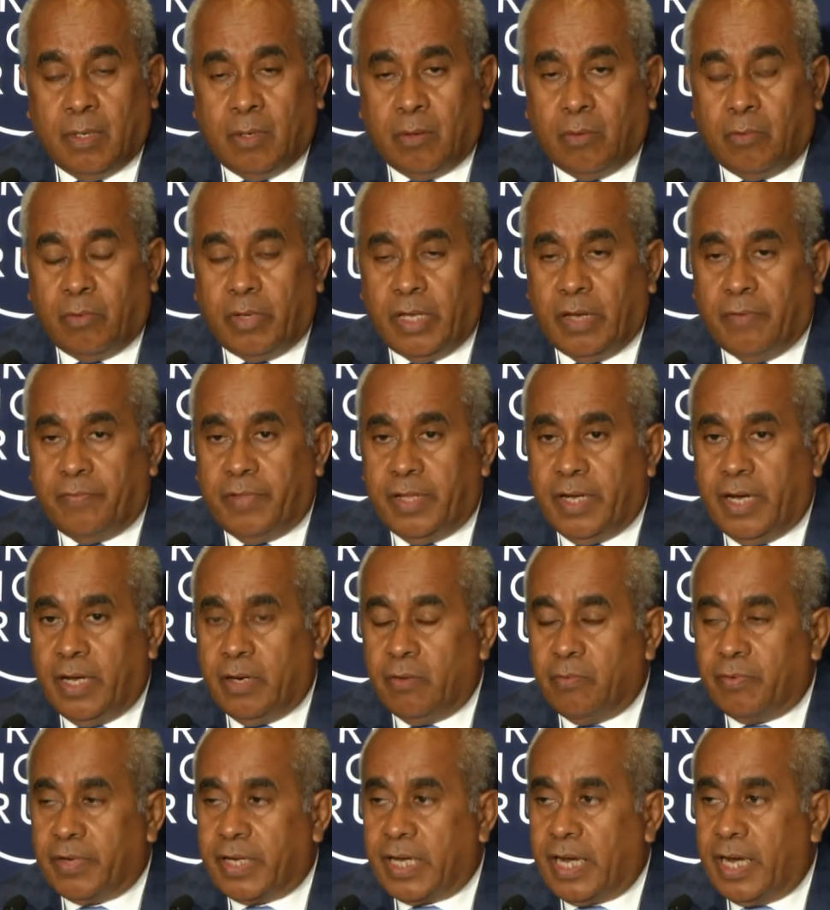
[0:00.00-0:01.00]
We have
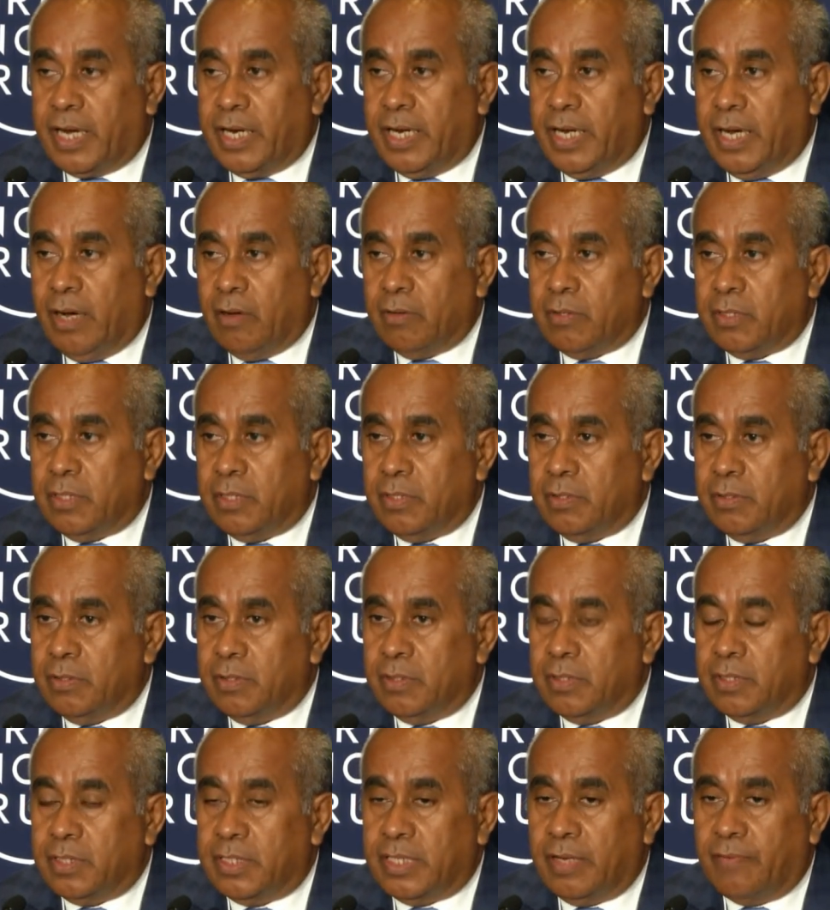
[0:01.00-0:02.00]
done, we carried out
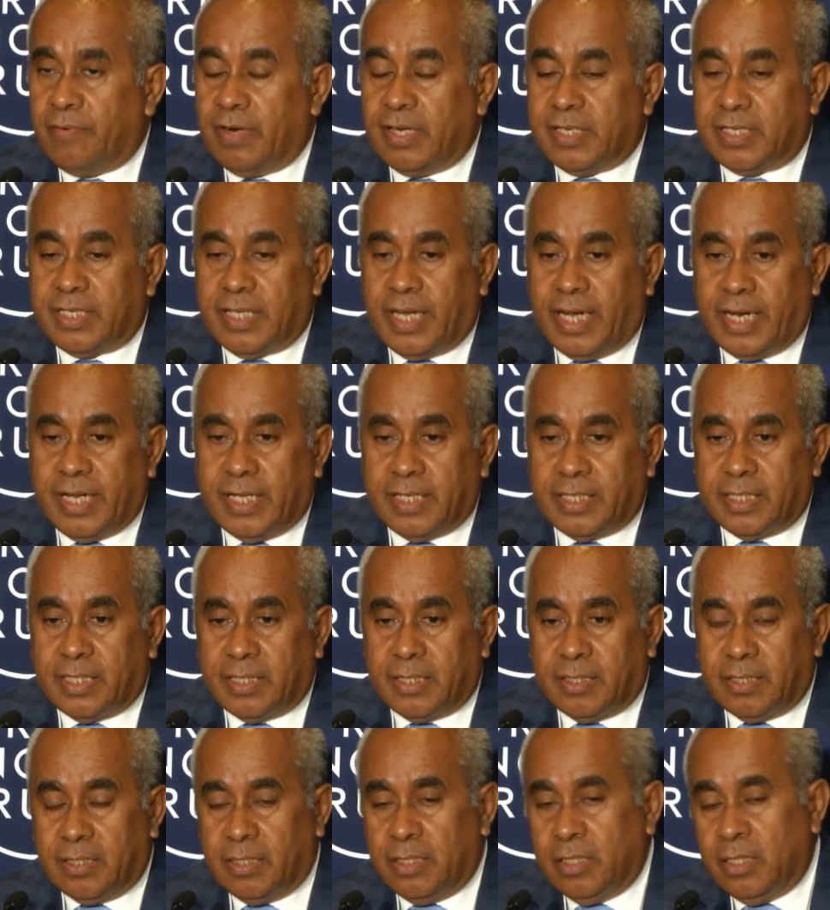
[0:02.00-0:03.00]
several studies,
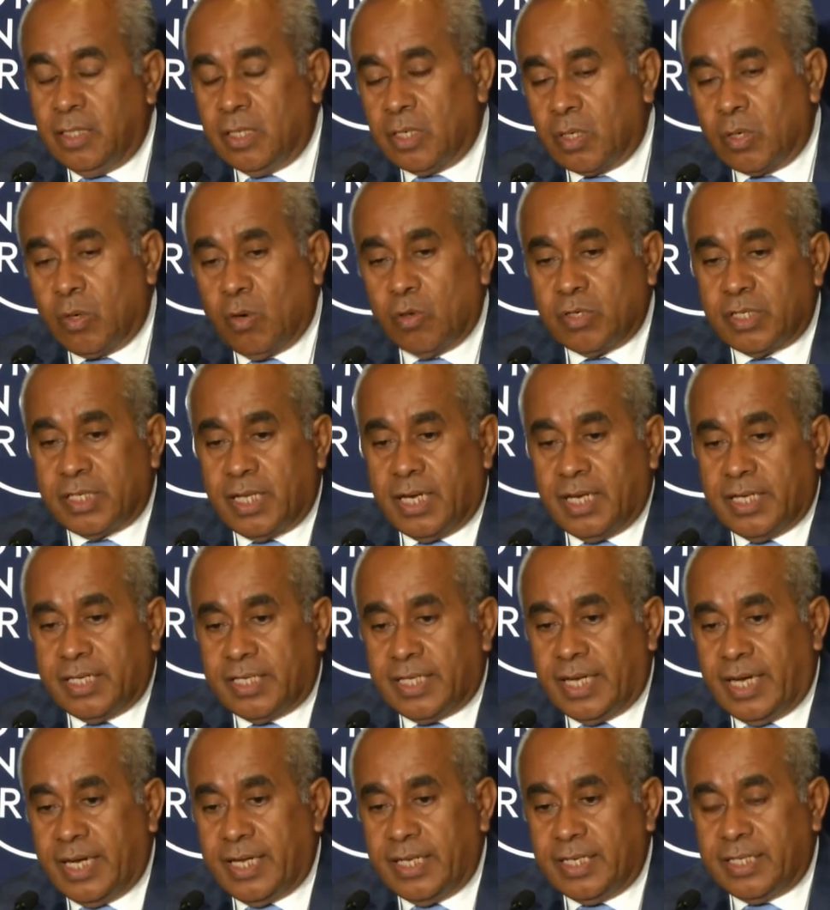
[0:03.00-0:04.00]
coastal
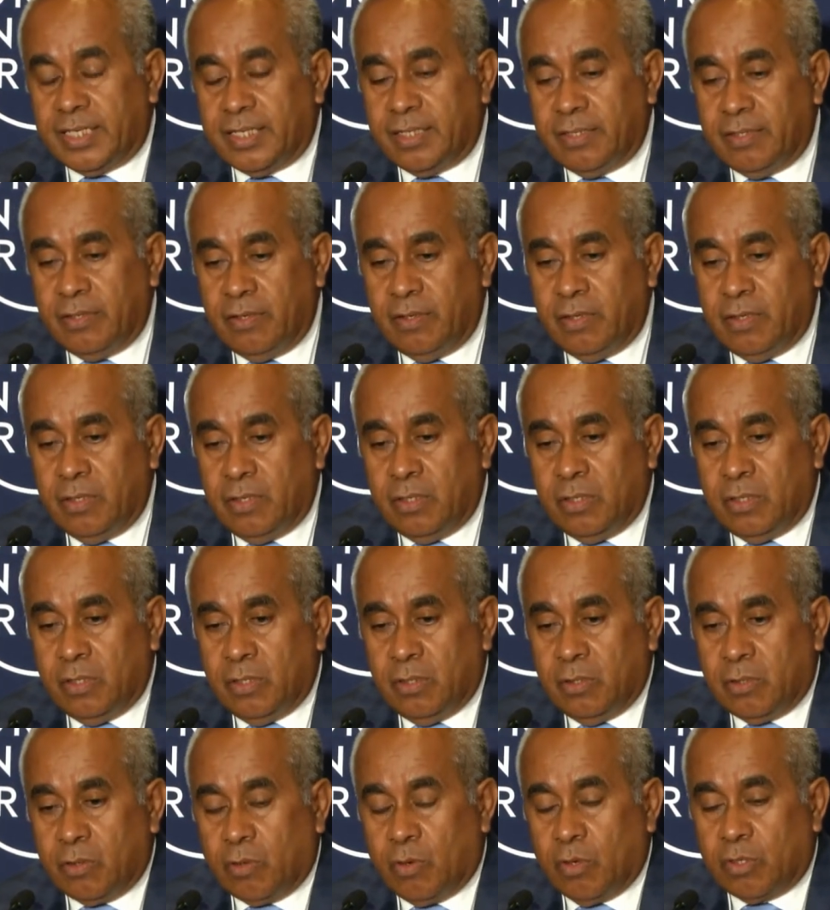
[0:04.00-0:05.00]
studies,
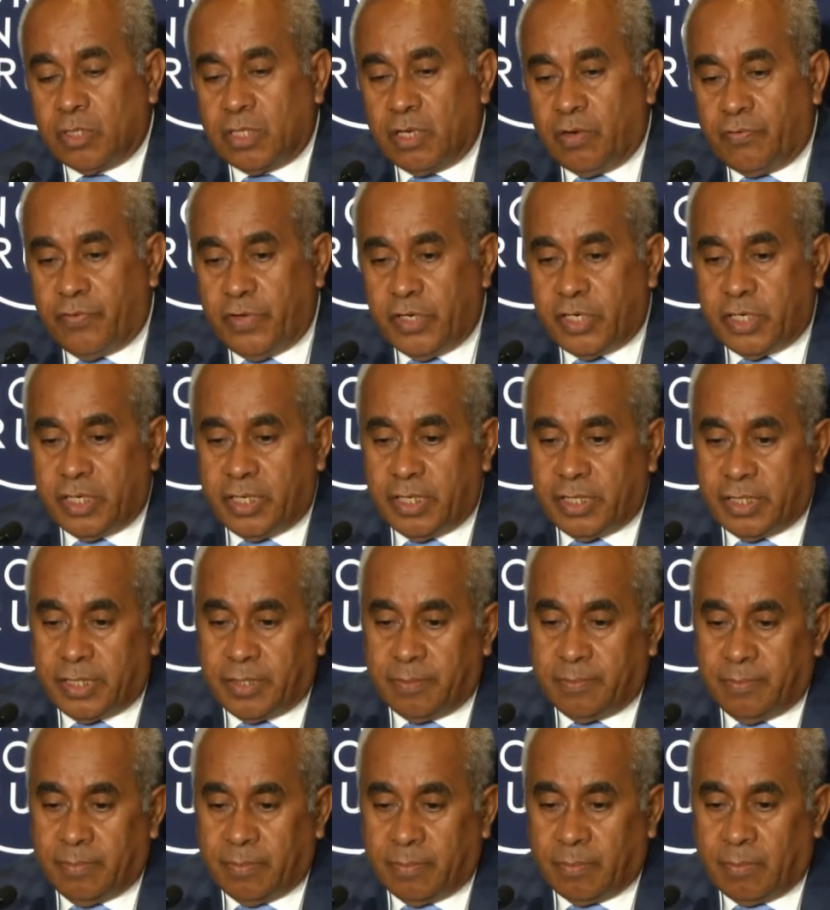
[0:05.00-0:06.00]
coastal fisheries,
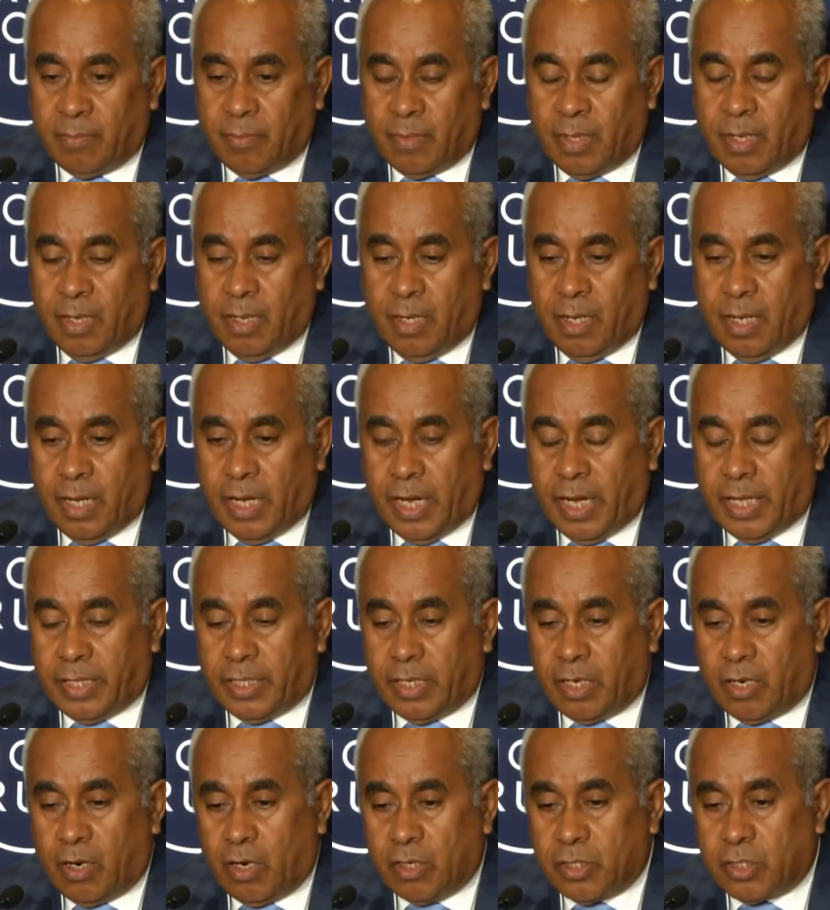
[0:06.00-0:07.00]
and
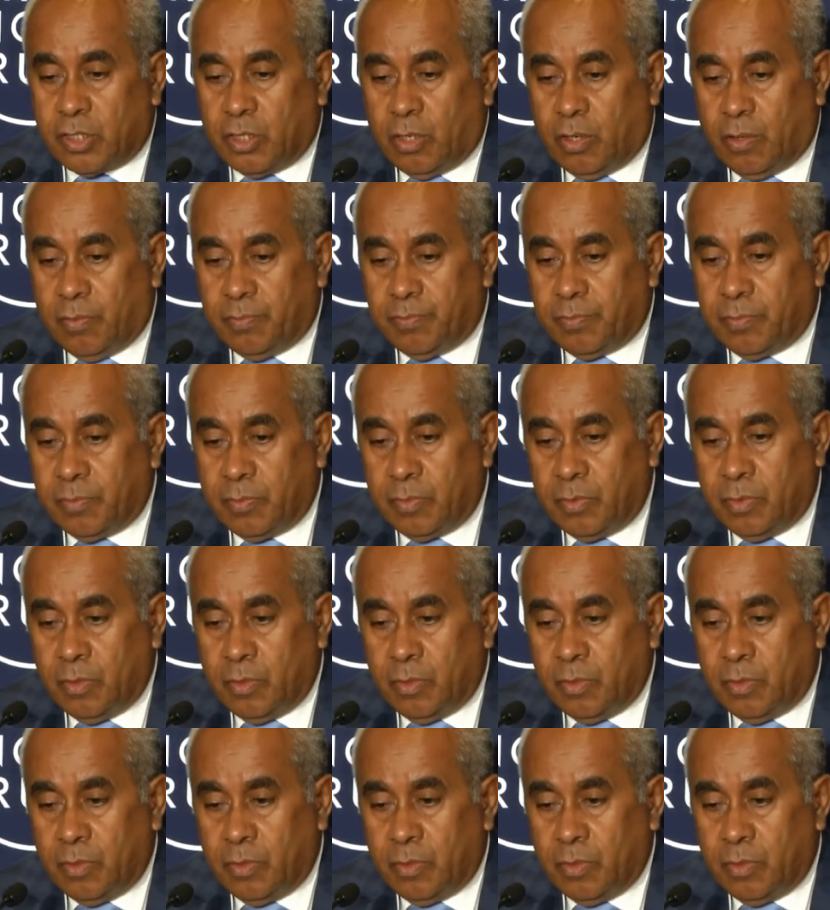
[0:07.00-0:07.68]
then also